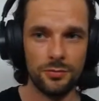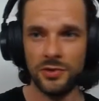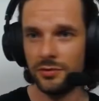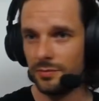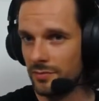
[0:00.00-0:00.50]

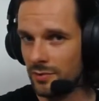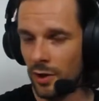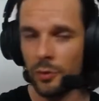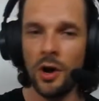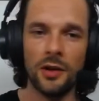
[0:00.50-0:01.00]
Just
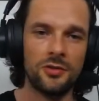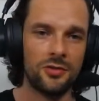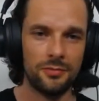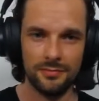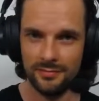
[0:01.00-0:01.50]
go
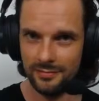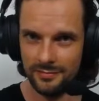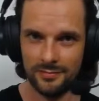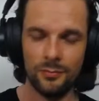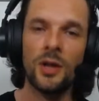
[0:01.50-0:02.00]
nuts
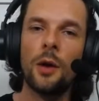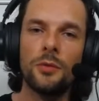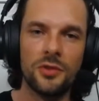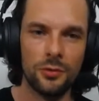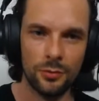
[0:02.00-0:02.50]
when it comes
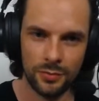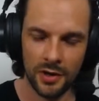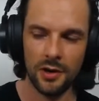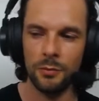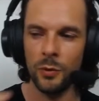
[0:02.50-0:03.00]
to
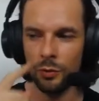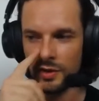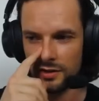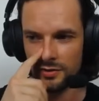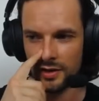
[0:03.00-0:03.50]

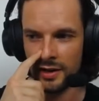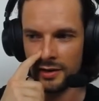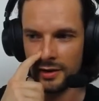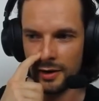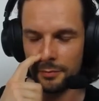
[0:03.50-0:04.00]
movies
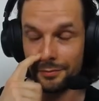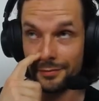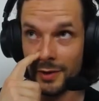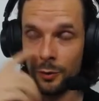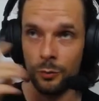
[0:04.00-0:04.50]
and
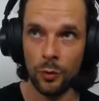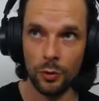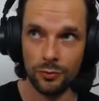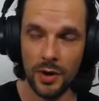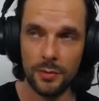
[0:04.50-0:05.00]
Clone
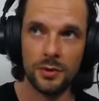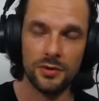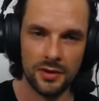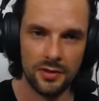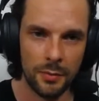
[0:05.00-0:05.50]
Wars, Rebels,
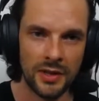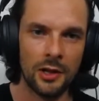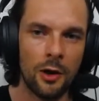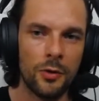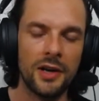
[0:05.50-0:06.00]
and The
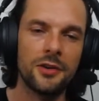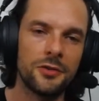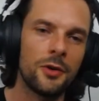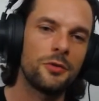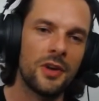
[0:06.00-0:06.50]
Mandalorian, because
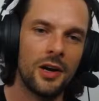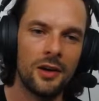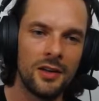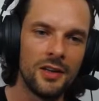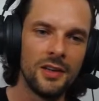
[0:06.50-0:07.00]
those are
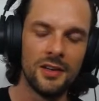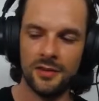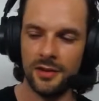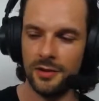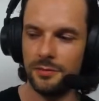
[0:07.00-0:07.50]

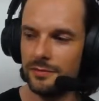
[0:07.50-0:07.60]
the